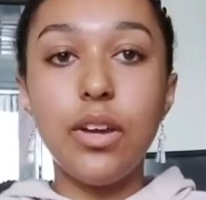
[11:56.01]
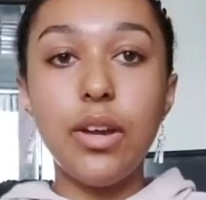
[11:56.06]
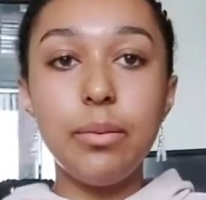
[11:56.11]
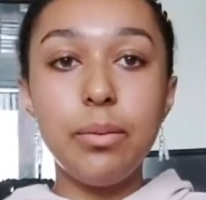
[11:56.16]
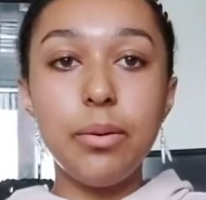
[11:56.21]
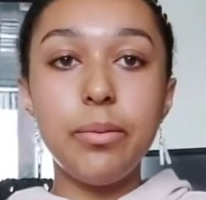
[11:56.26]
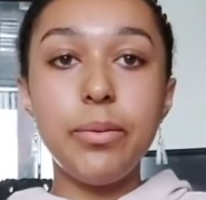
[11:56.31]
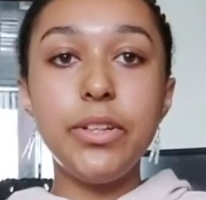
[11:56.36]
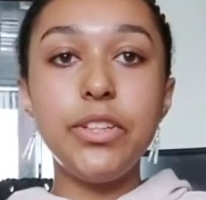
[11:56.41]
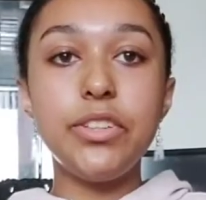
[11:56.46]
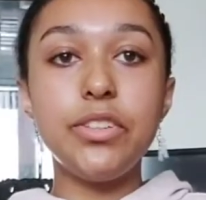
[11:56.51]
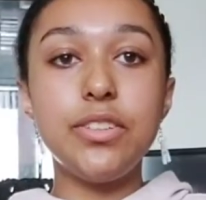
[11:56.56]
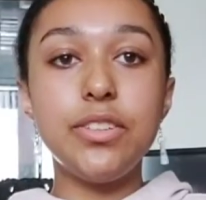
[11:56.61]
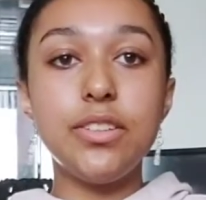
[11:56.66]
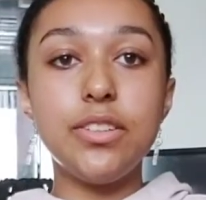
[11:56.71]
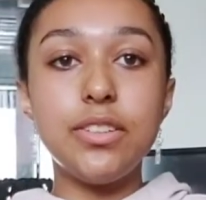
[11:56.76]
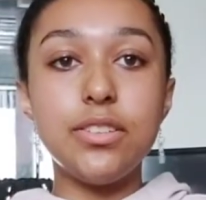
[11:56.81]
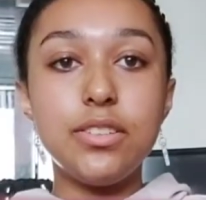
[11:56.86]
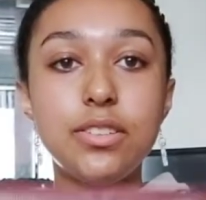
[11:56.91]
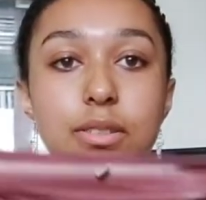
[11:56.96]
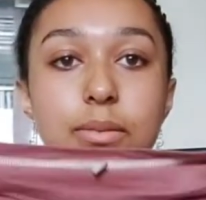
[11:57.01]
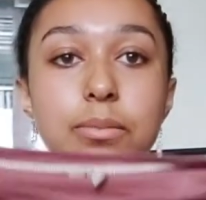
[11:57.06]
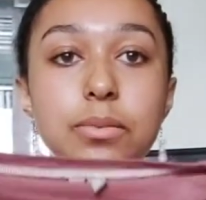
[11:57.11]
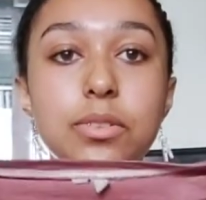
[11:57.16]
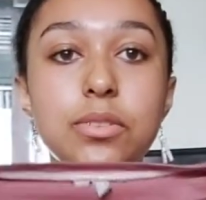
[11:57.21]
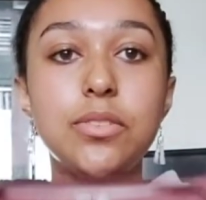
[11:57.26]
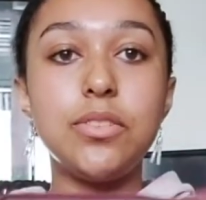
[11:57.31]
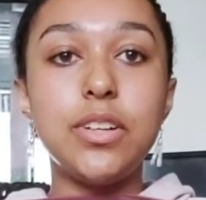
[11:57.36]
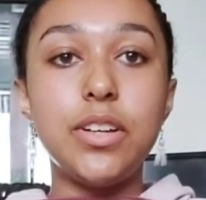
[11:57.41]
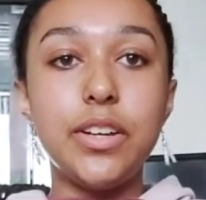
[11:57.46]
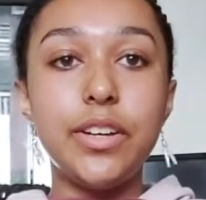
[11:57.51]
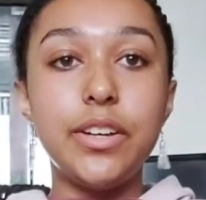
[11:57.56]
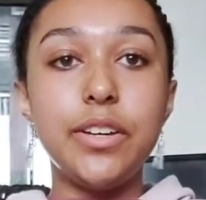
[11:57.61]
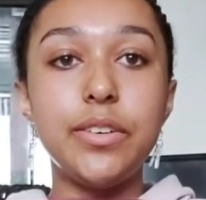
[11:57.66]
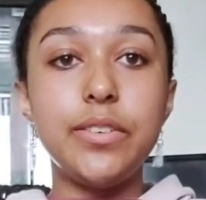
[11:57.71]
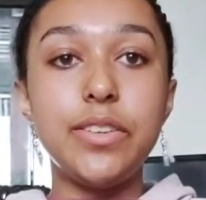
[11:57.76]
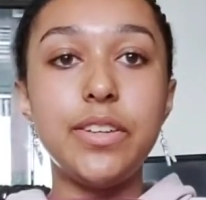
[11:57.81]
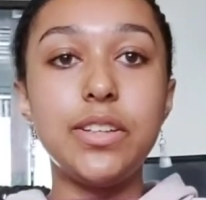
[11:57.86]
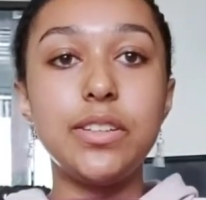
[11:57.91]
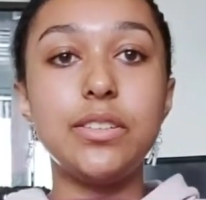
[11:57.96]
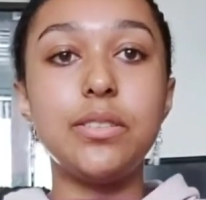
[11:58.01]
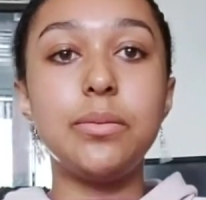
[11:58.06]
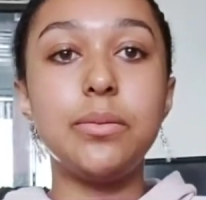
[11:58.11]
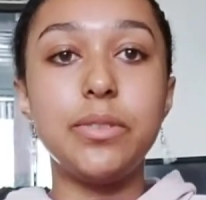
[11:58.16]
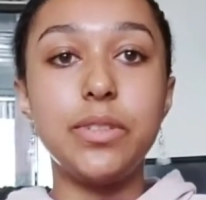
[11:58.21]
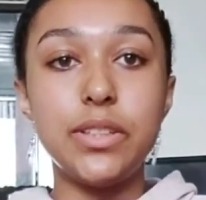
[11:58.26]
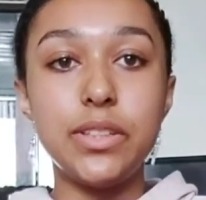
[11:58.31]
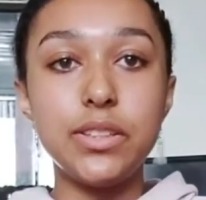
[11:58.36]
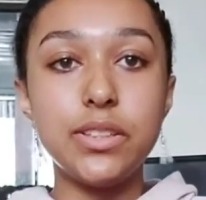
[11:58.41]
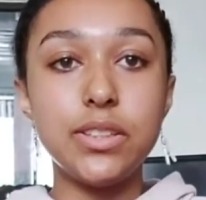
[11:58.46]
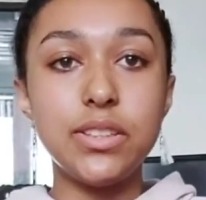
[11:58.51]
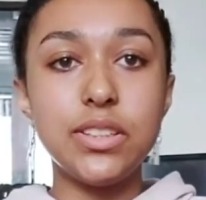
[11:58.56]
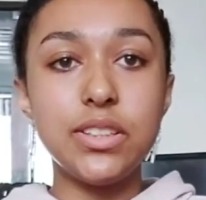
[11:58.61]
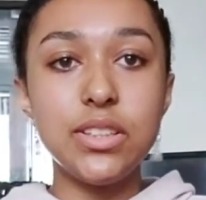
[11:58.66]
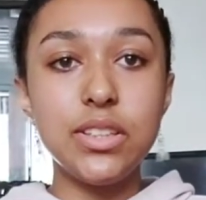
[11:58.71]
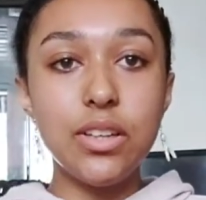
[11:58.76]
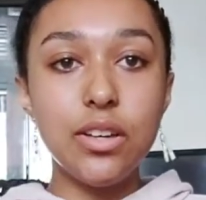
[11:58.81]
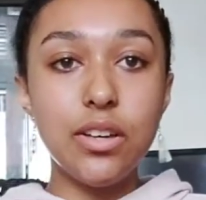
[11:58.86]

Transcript: I probably should have done some sort of tie-dye on this, to be honest.